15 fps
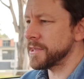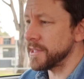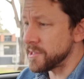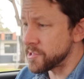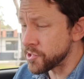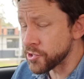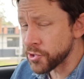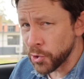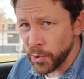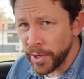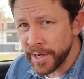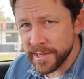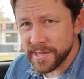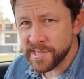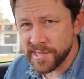the screen
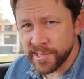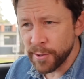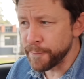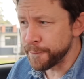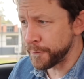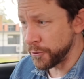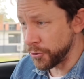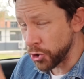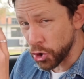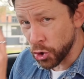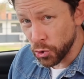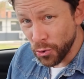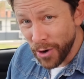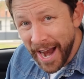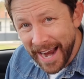itself can
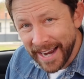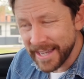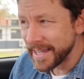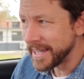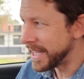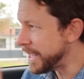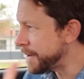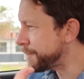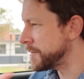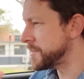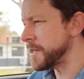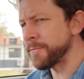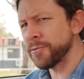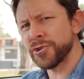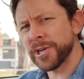crack if the
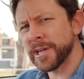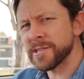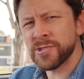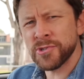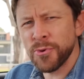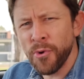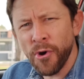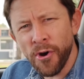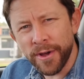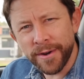temperature gets too hot.